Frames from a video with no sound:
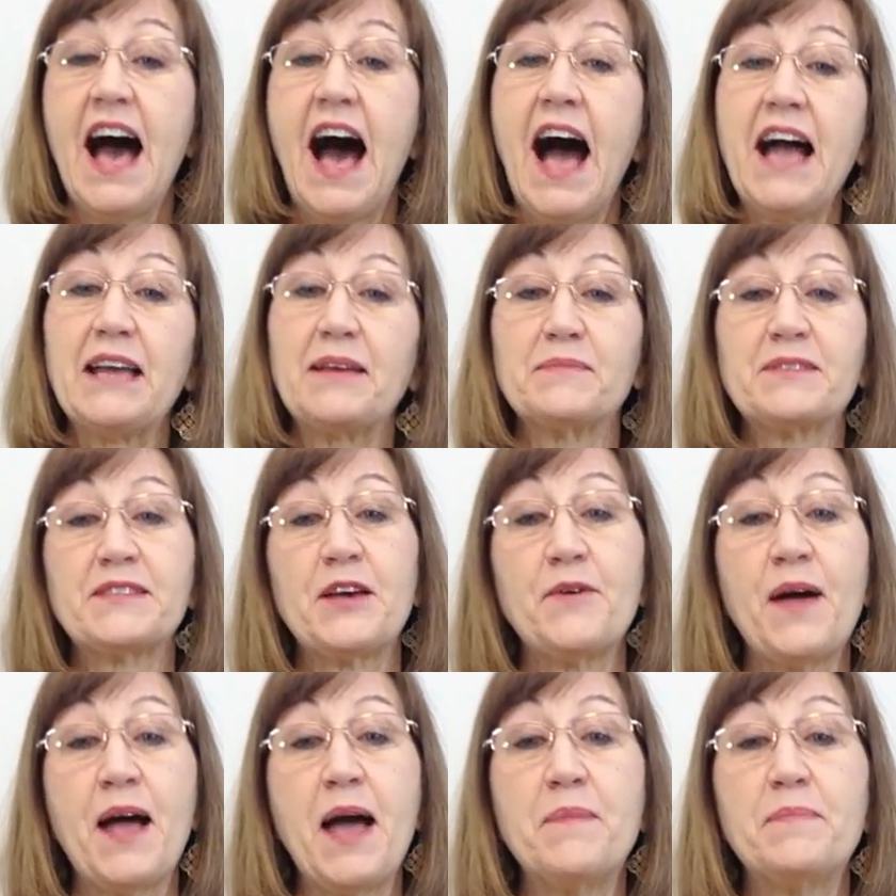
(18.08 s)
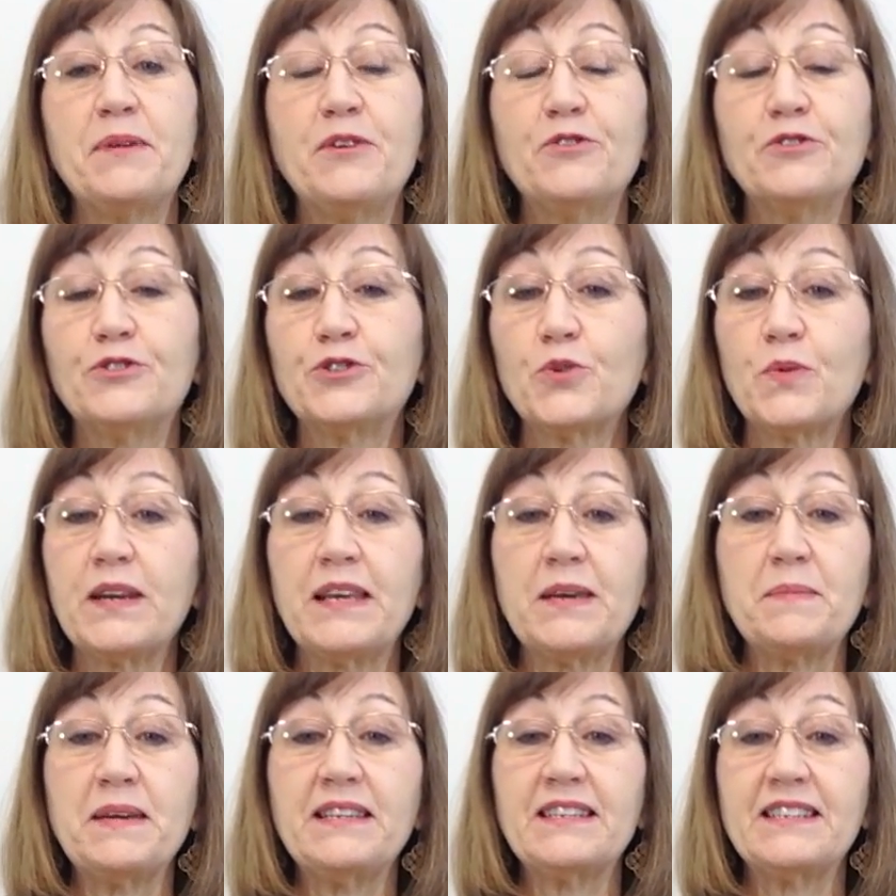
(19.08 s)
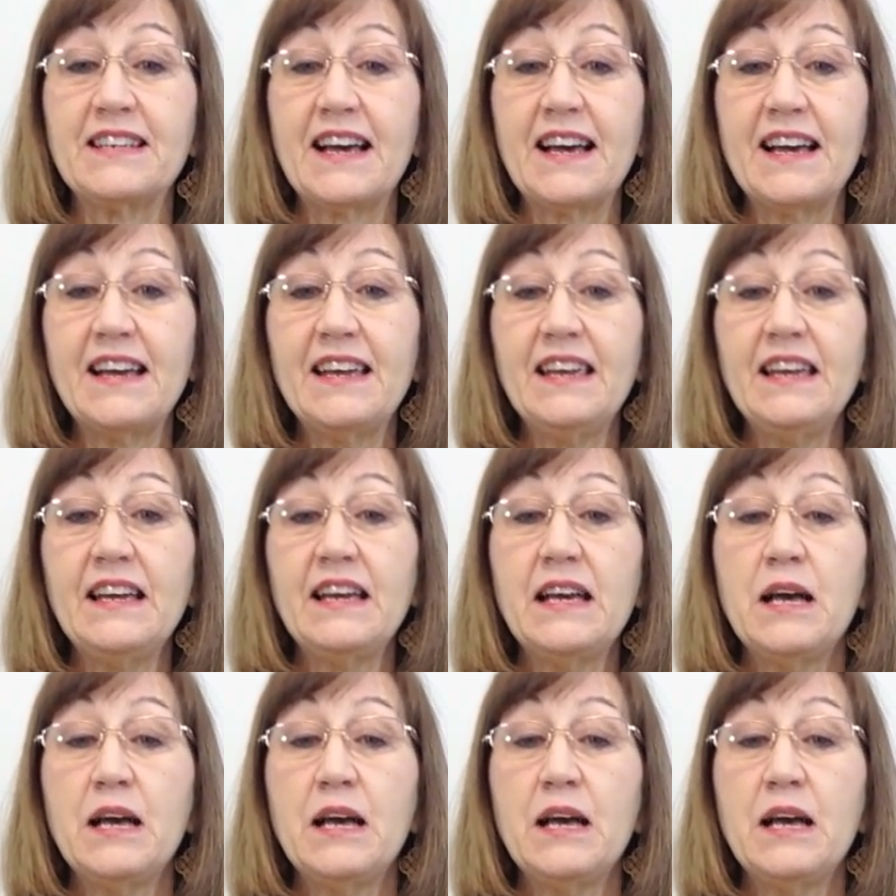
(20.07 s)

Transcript: I am so happy you're joining me today